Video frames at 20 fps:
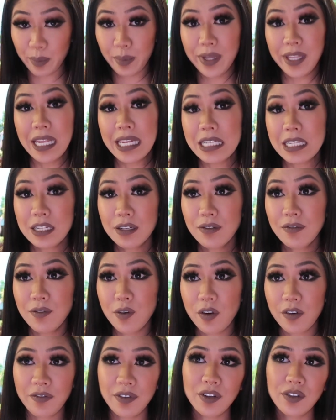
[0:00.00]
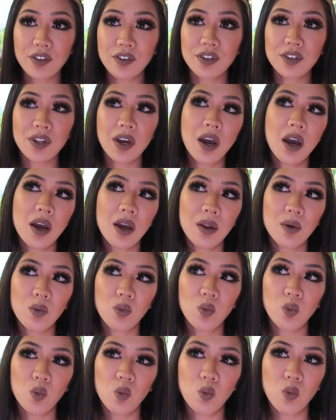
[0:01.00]
But that's still 4 filters
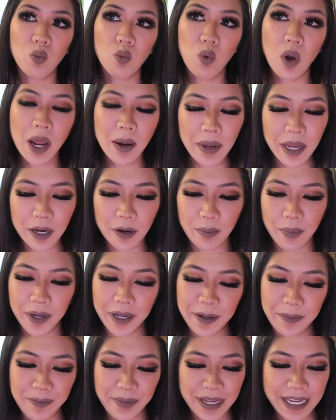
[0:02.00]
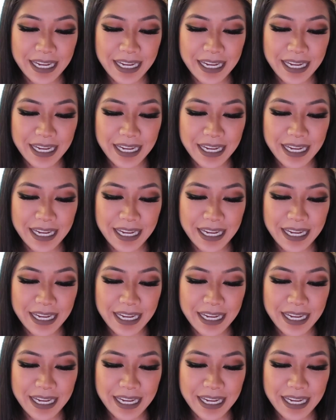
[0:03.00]
on one air pump,